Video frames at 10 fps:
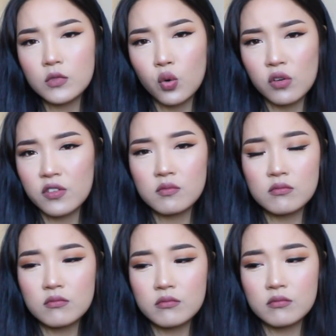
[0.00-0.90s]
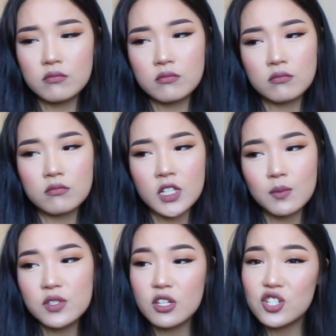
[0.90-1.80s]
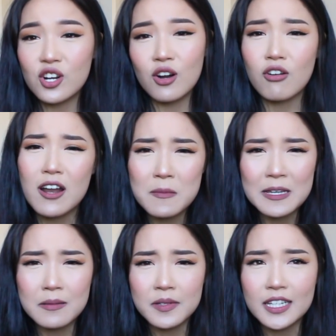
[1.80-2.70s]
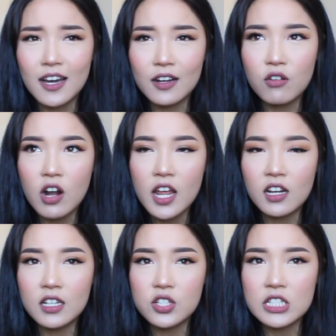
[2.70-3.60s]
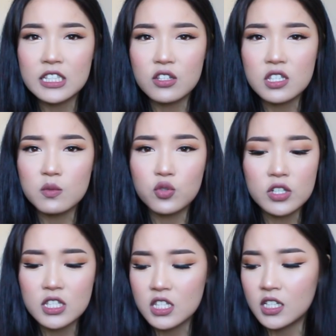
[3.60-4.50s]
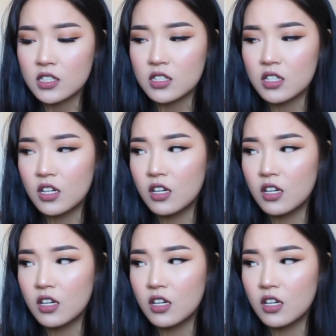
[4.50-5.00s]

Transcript: All of them. I'm such a crybaby. I cry at literally the smallest things.